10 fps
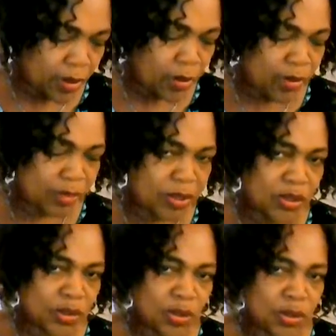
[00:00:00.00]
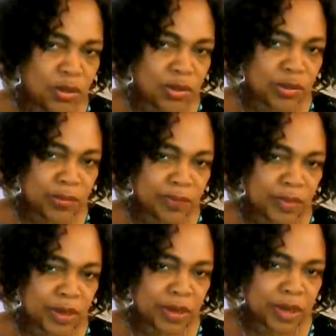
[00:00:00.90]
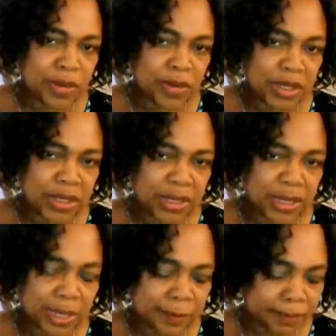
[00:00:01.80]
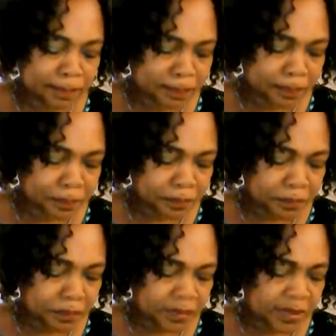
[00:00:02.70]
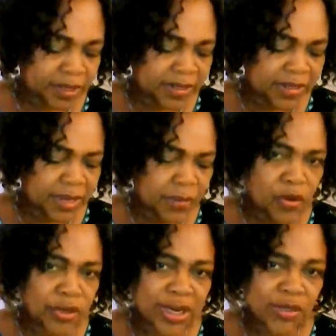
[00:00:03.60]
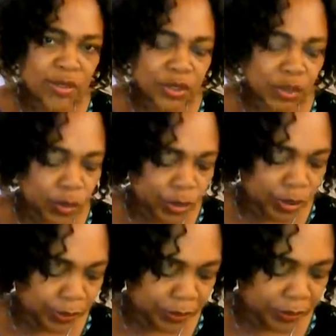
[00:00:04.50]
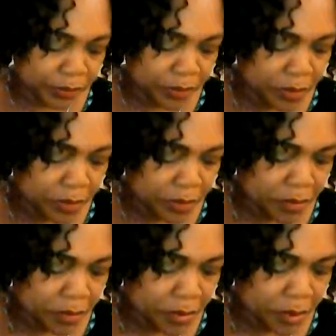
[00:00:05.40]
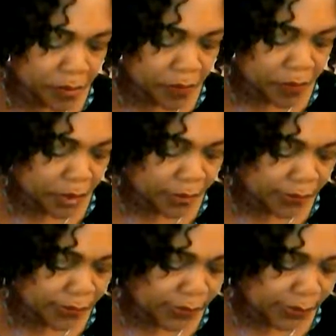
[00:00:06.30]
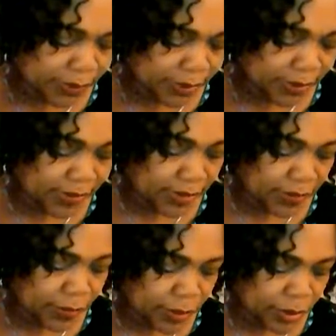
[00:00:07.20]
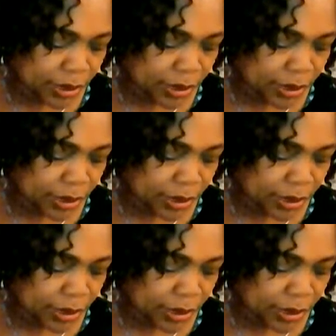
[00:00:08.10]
Glory be to God. I'll read it again. Psalm 121, verse 6 and 7.